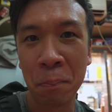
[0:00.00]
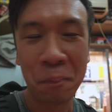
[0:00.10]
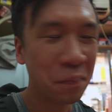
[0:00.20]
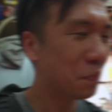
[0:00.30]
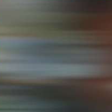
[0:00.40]
them.
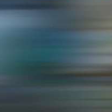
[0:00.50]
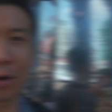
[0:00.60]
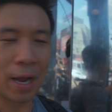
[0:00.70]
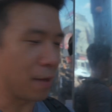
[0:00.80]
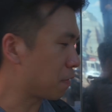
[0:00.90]

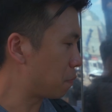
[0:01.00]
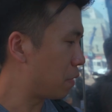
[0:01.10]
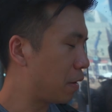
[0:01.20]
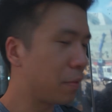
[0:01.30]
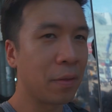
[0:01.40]
Alright guys,
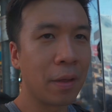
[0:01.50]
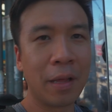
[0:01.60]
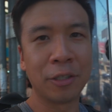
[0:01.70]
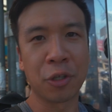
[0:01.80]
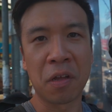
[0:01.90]

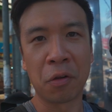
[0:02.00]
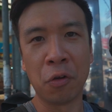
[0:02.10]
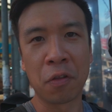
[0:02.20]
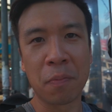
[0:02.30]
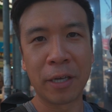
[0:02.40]
that just
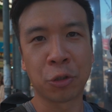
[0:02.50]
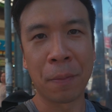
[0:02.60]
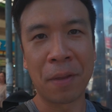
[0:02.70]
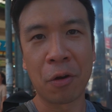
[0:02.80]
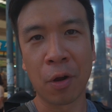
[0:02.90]
concludes my
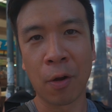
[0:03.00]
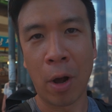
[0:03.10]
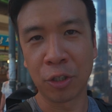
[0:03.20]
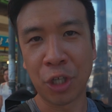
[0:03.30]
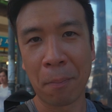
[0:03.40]
trip here to
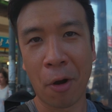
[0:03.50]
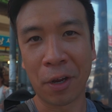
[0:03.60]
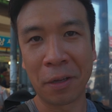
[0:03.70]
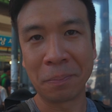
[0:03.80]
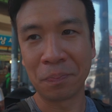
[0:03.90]
Gwangjang
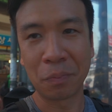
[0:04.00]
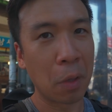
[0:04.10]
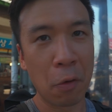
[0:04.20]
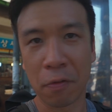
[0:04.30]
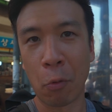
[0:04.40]
Market.
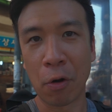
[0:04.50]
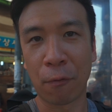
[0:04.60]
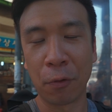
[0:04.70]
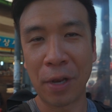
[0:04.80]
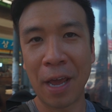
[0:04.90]
It was a
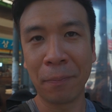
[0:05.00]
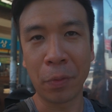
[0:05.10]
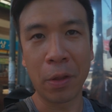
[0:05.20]
wonderful day.